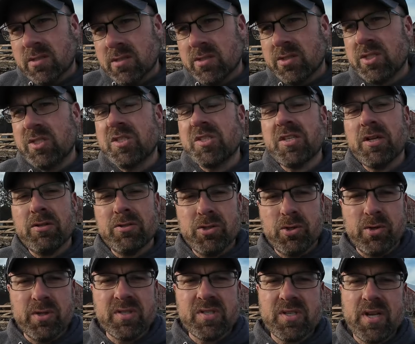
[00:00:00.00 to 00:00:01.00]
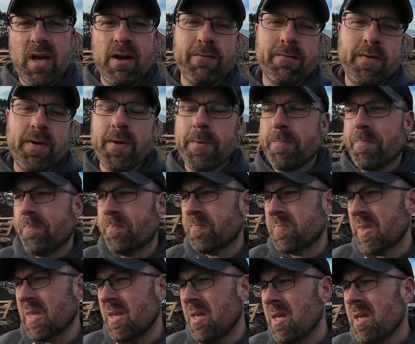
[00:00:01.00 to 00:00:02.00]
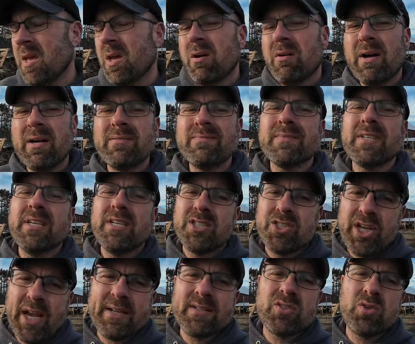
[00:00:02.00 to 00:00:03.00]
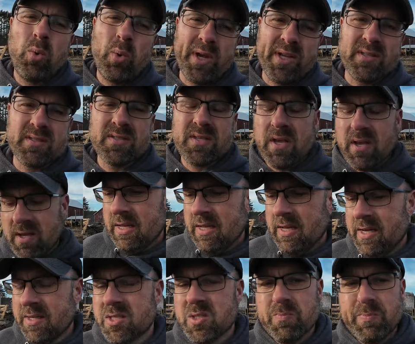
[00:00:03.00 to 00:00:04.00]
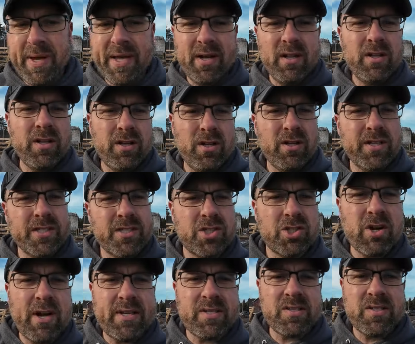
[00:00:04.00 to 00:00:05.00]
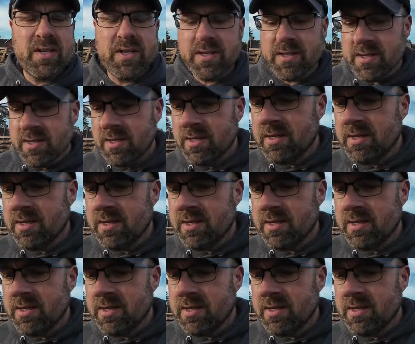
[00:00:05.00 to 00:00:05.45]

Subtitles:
she's still doing stuff. Well, she had twins. It's been a little interesting.